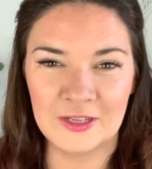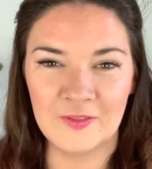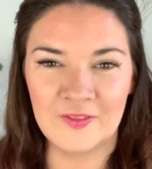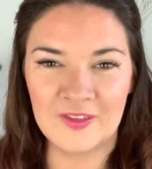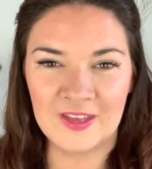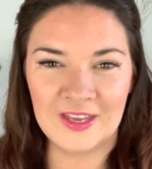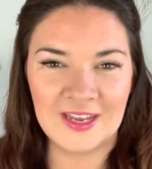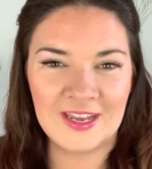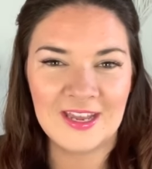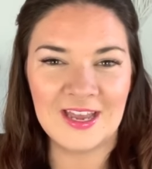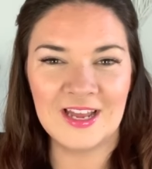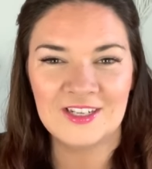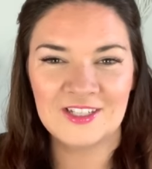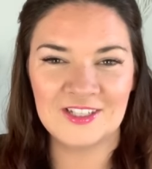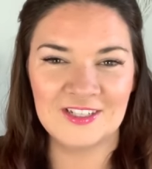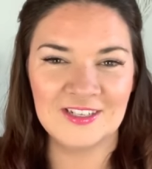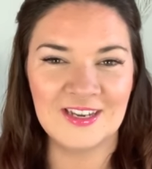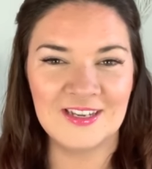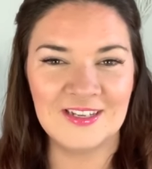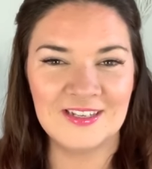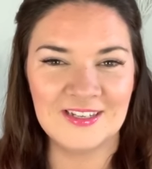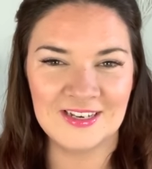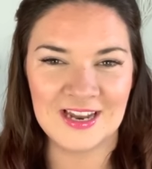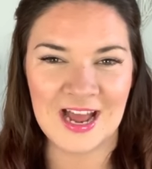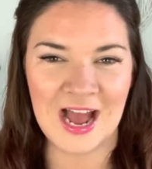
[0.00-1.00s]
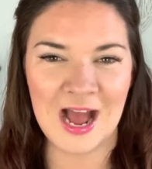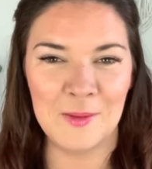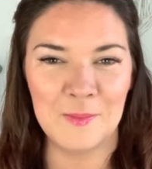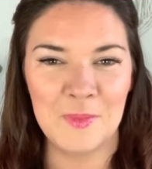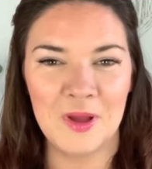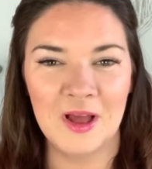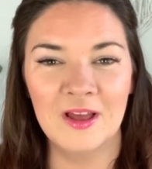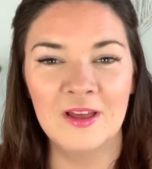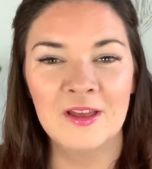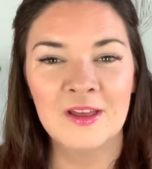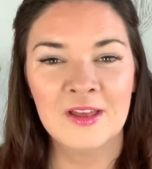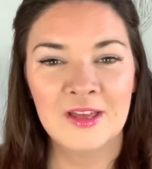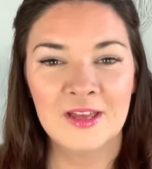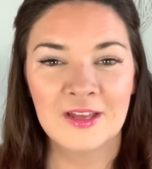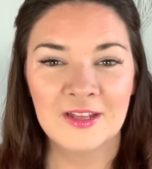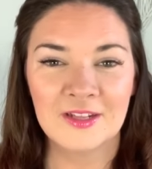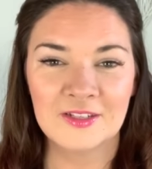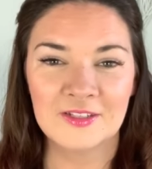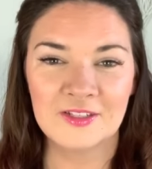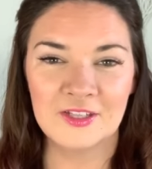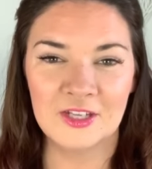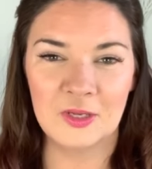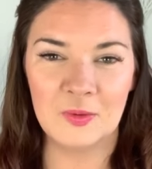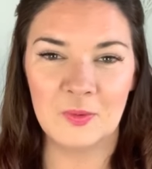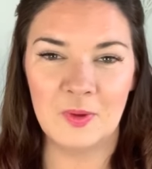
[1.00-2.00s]
I think he actually needed a hammer
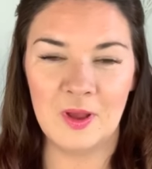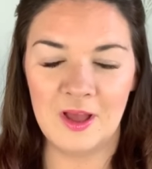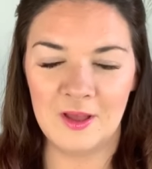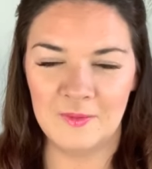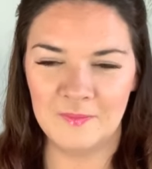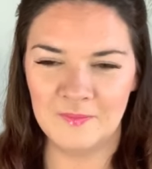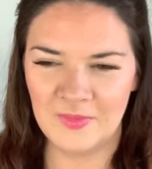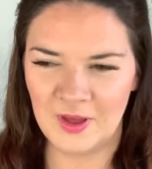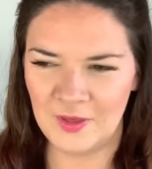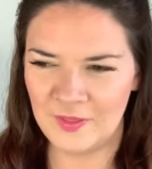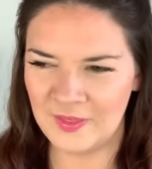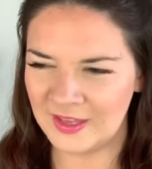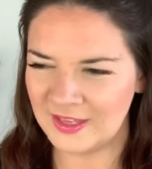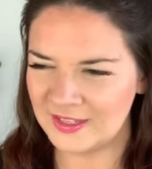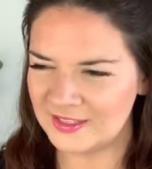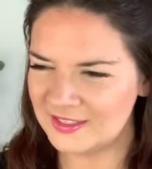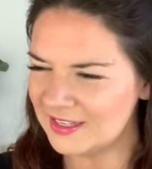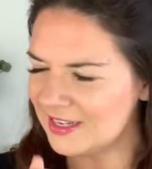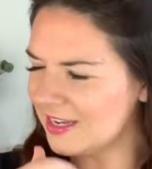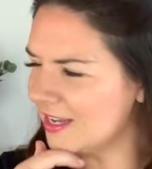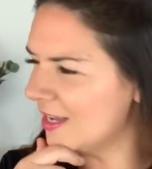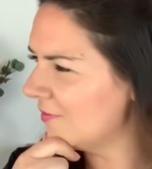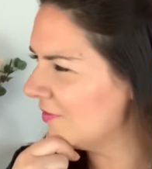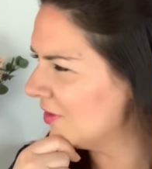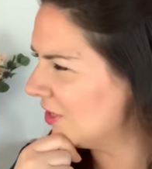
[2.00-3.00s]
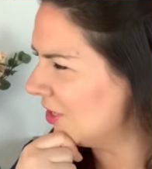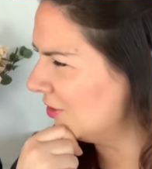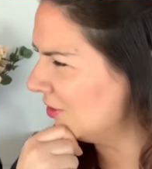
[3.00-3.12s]
to did he even